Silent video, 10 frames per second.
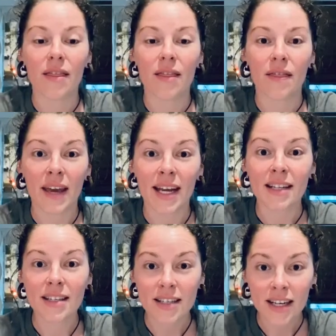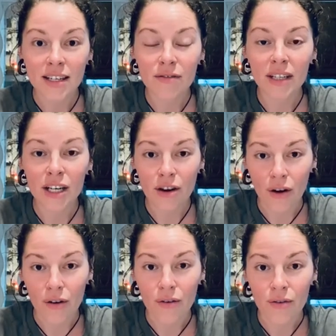They instinctively
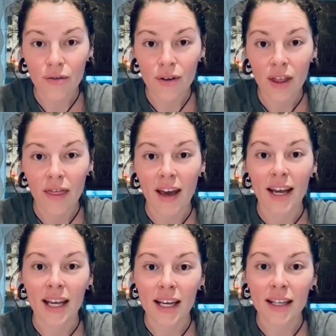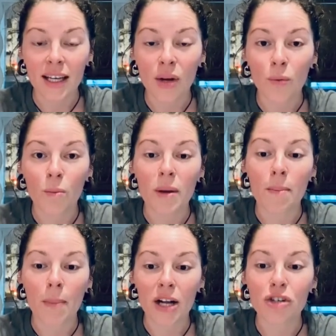know that healing will be
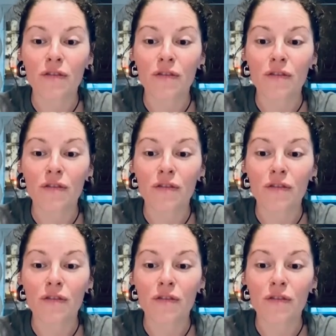much